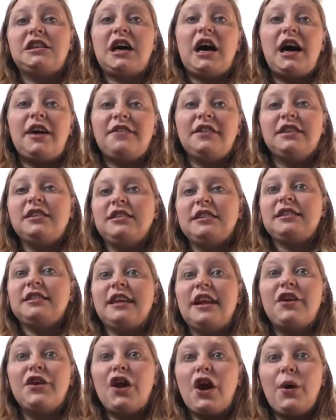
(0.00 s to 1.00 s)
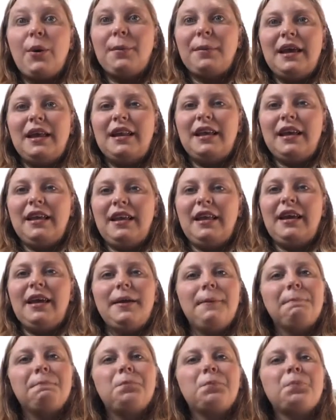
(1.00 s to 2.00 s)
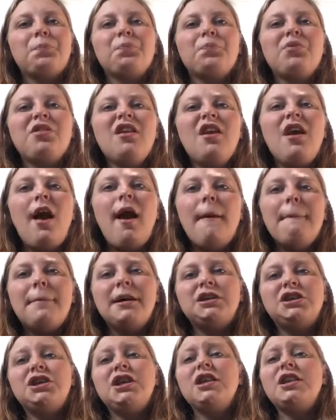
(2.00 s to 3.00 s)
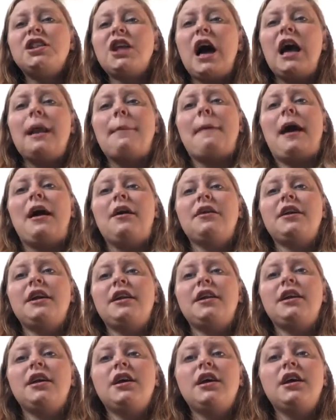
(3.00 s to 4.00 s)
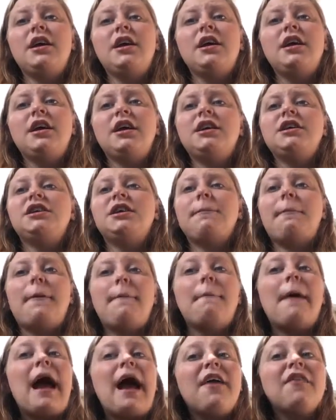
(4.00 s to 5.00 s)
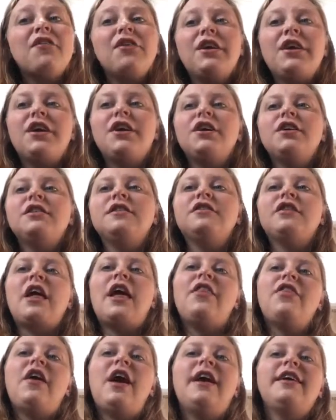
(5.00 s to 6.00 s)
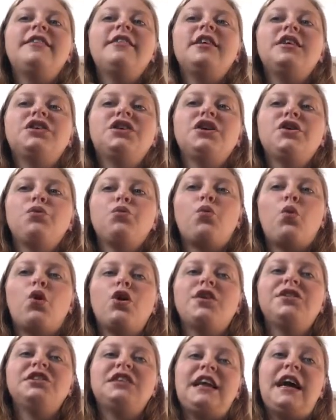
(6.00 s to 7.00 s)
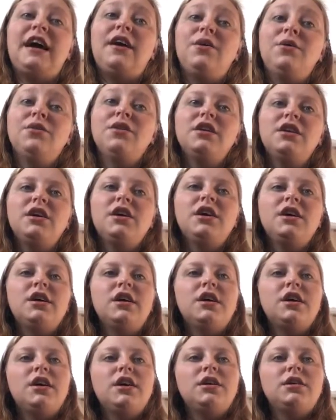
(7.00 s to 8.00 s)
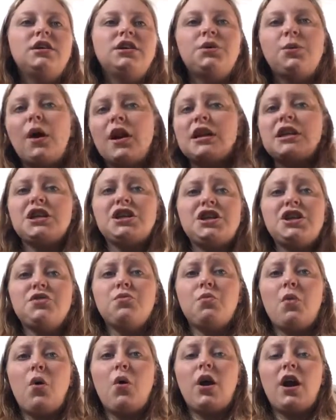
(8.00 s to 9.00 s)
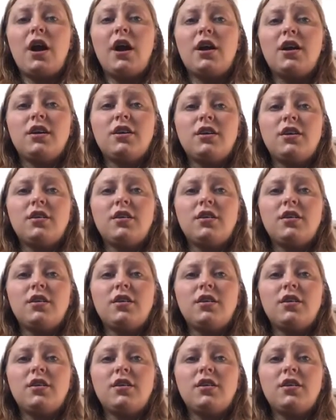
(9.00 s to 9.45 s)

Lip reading: obviously said no immediately, but she had thought about it. She had been back for years, and isolation had worn her down. She wanted to do more,